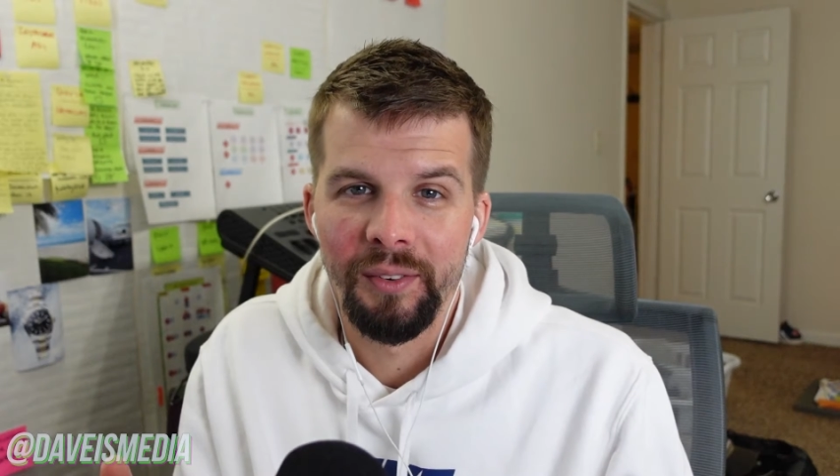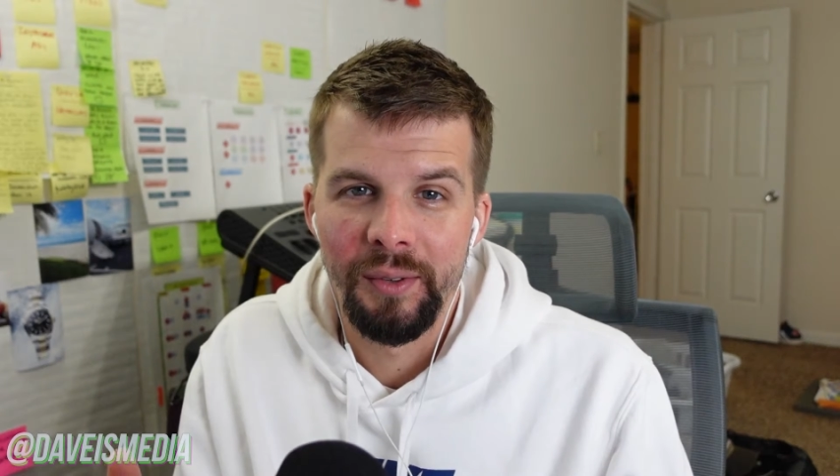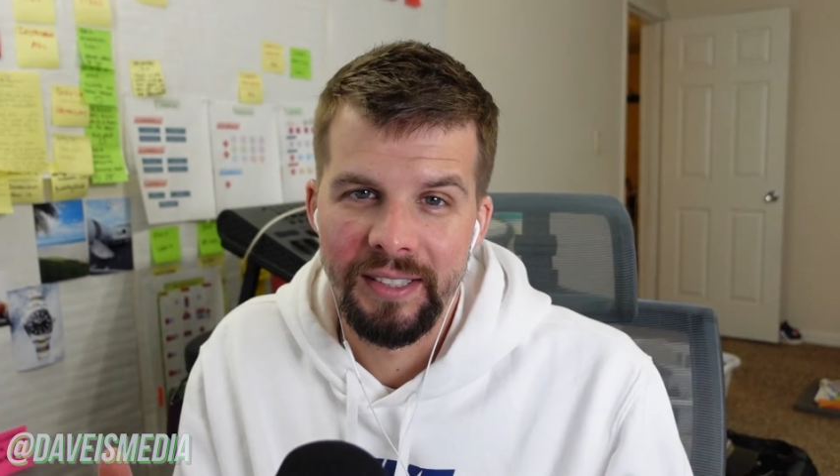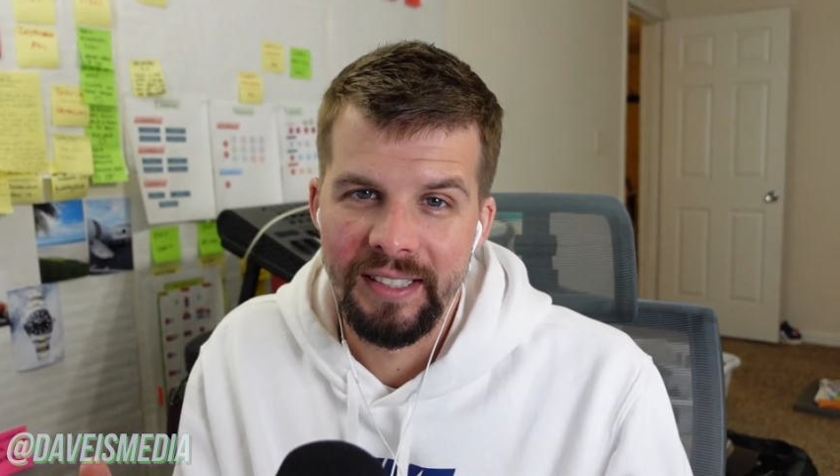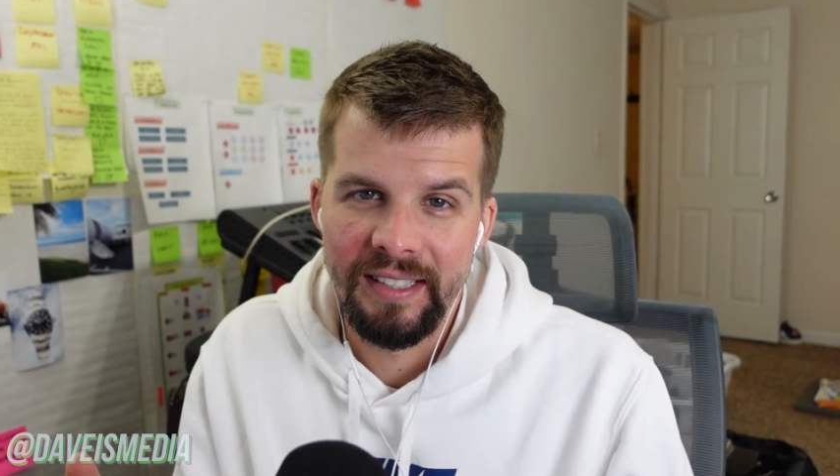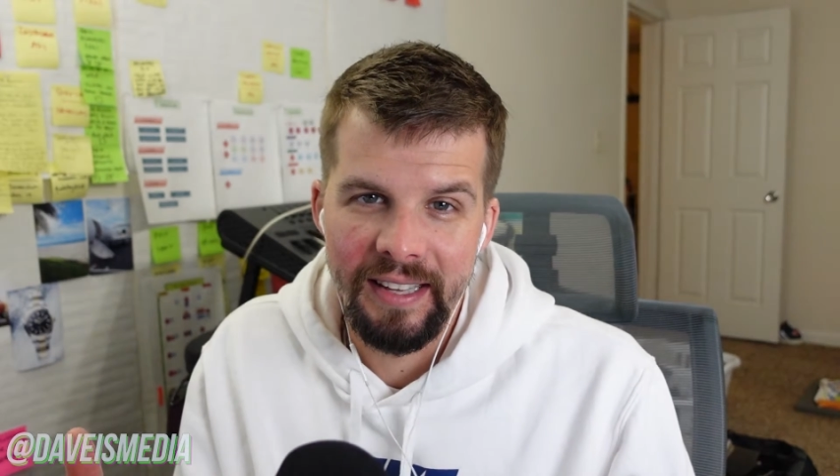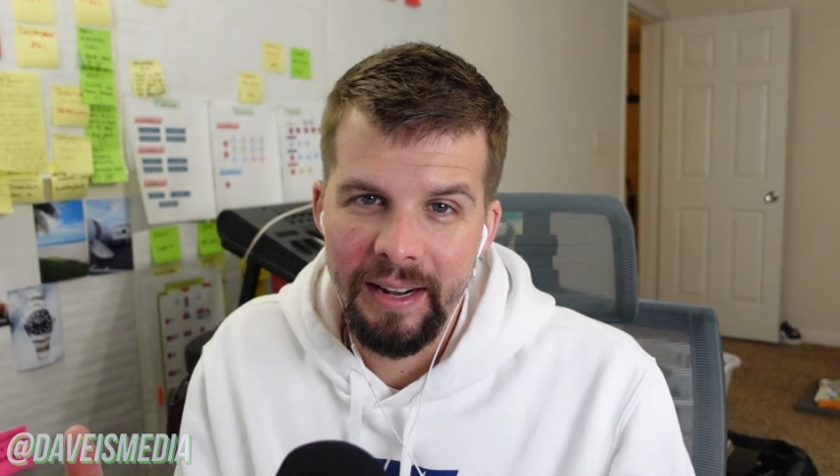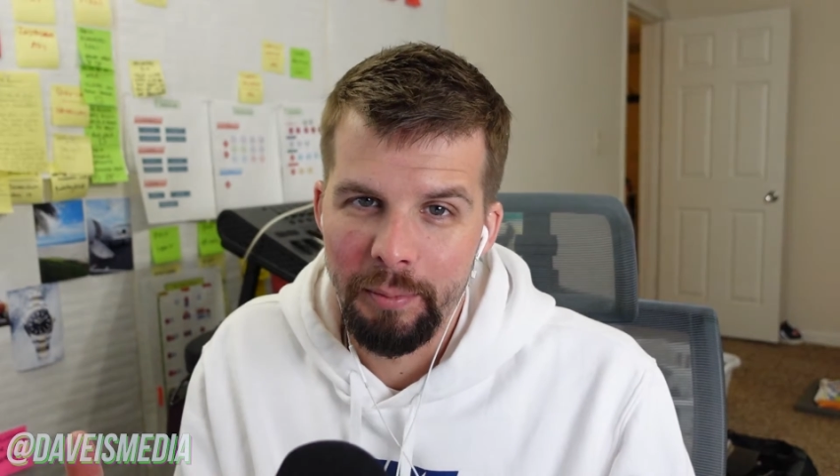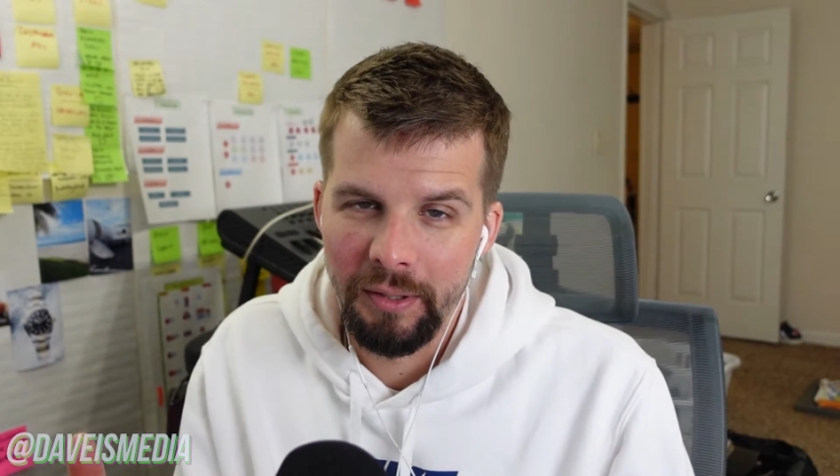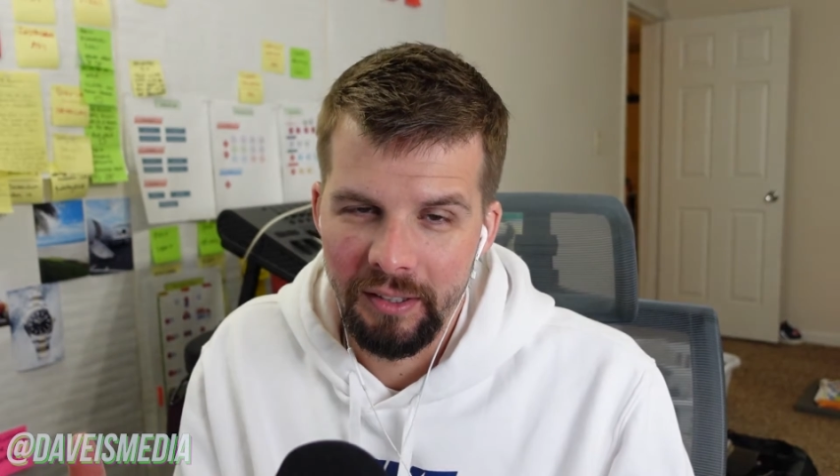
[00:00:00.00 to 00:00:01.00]
What's the
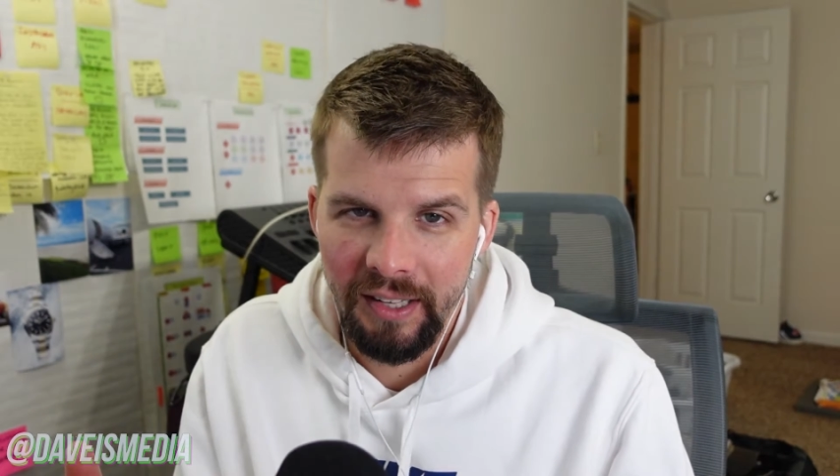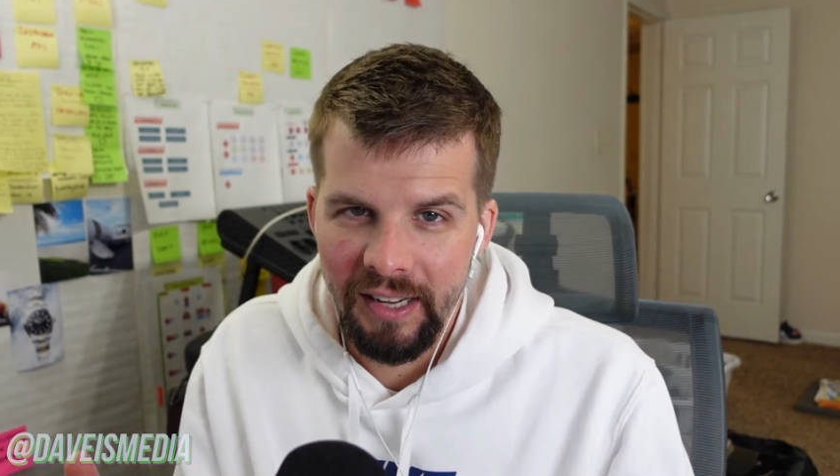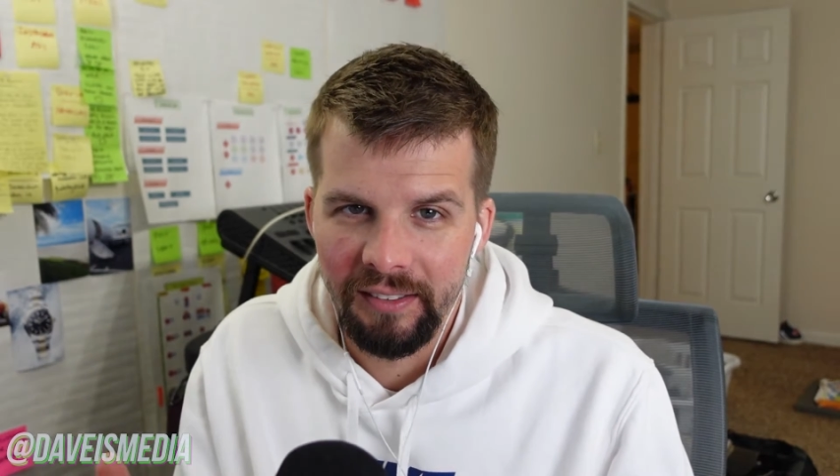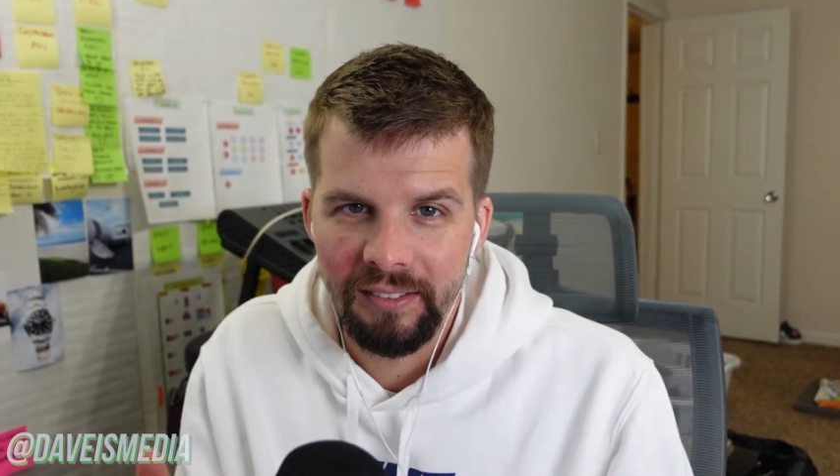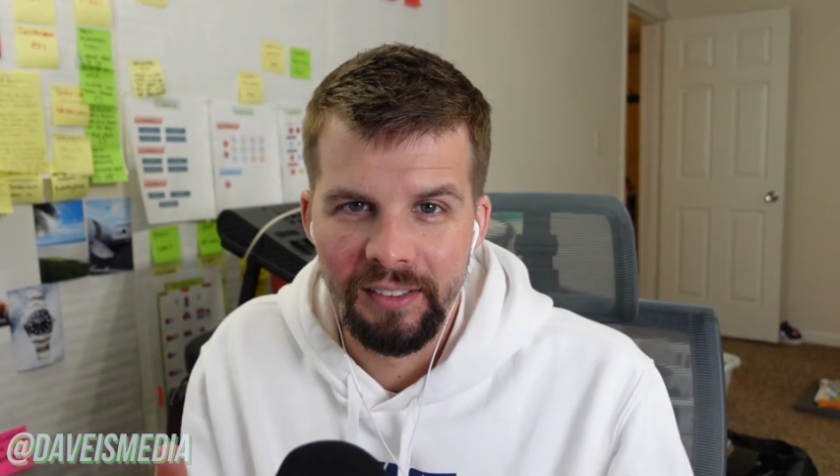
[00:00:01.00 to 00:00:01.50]
setup look like?